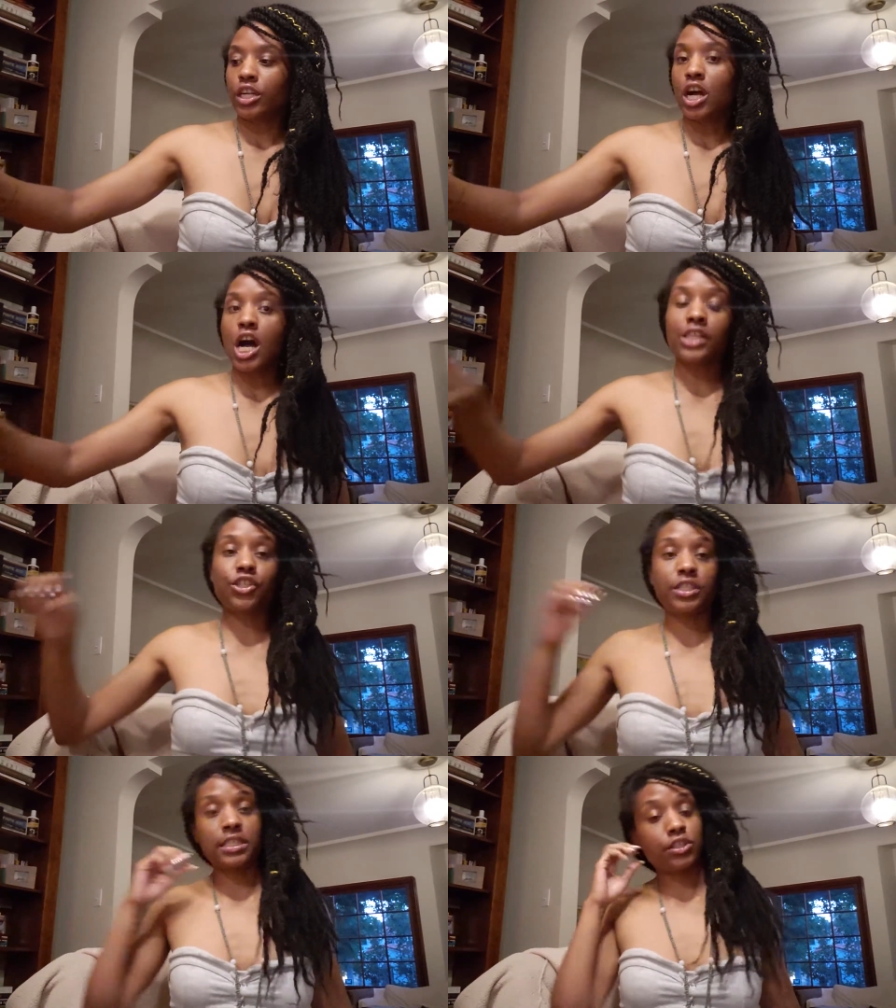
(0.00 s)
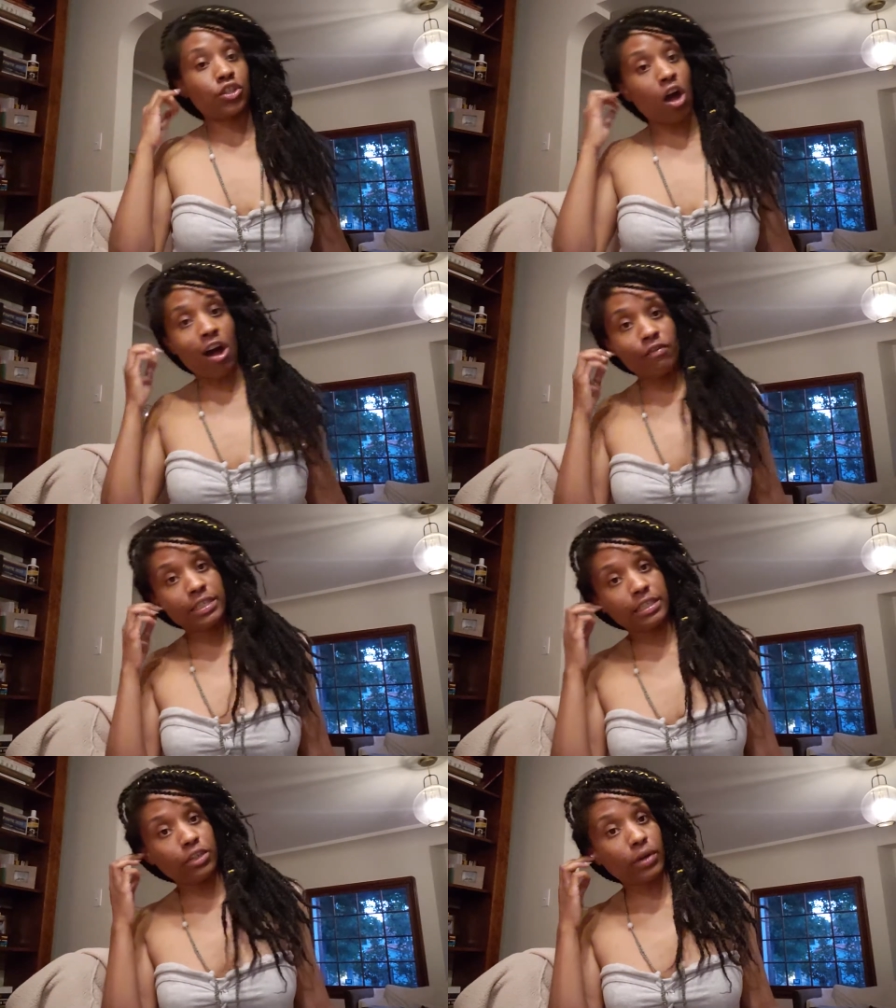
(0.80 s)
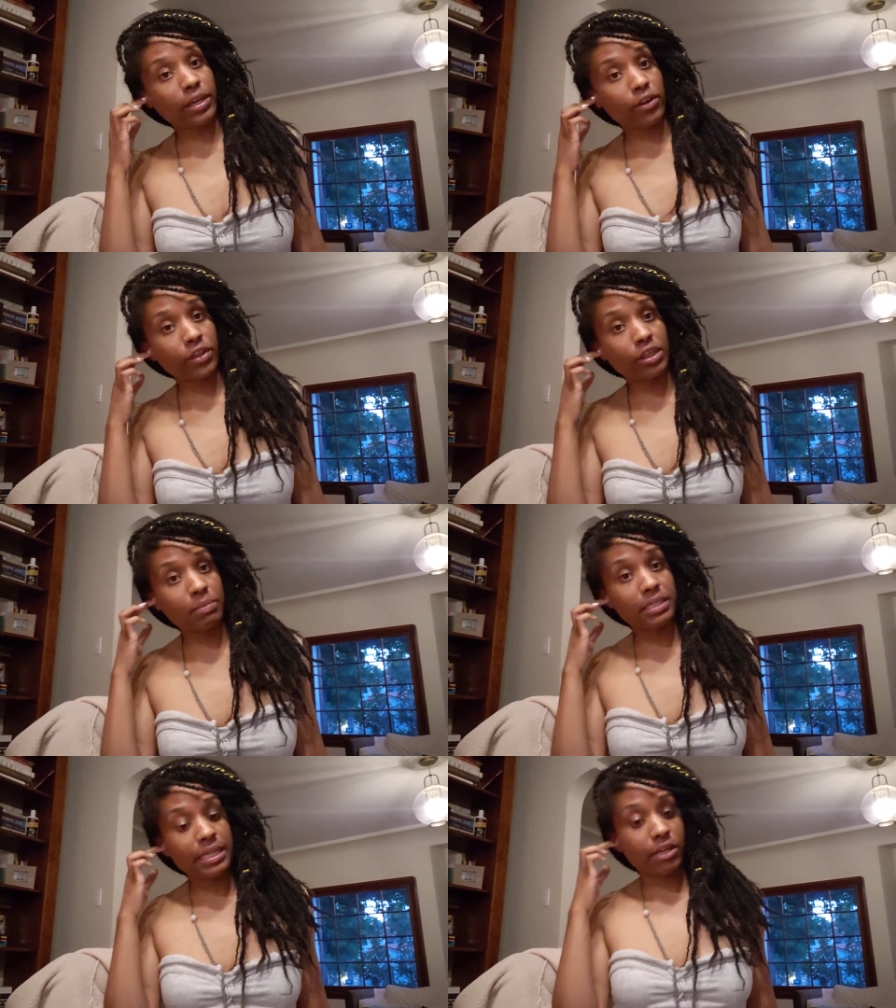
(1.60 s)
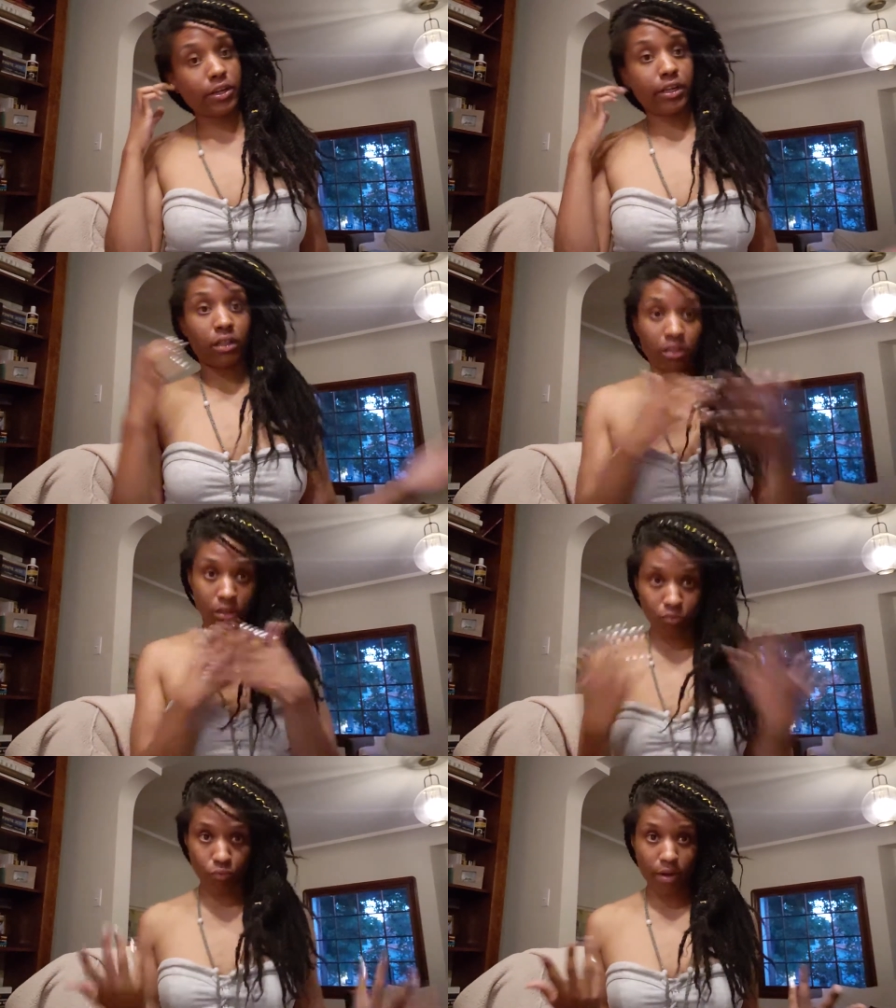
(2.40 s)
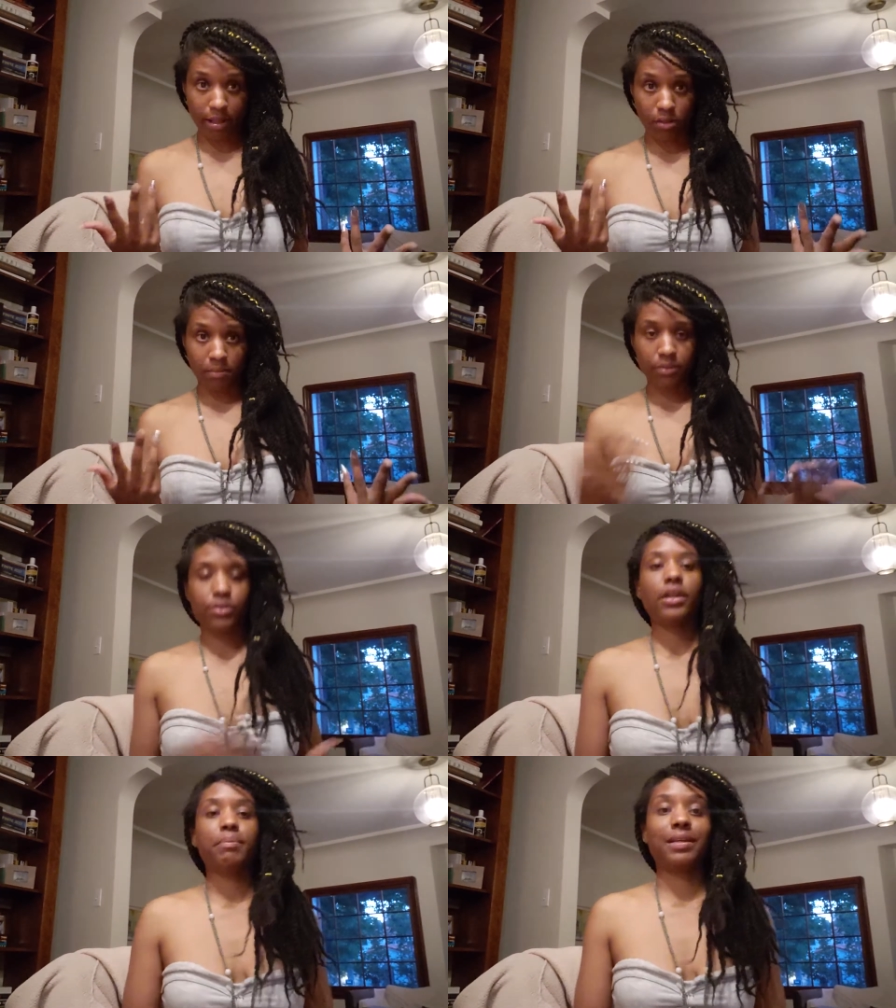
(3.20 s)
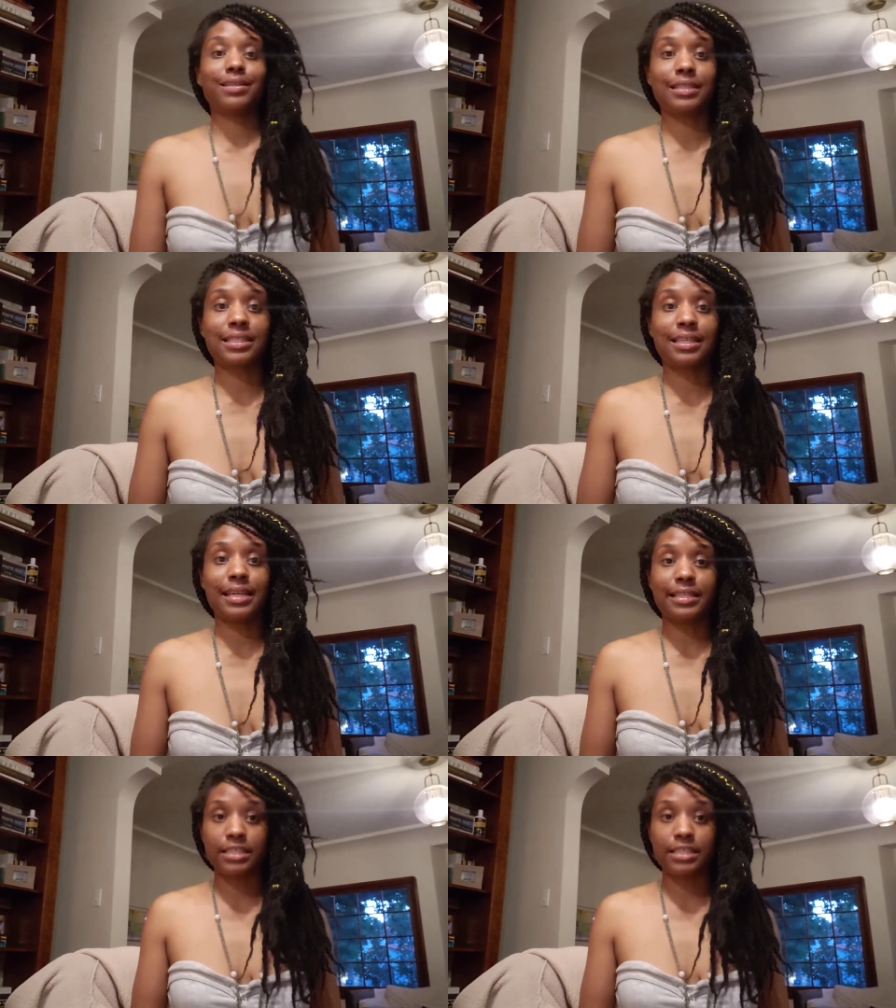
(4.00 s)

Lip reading: consciousness is obviously greater than the material realm, because it's connected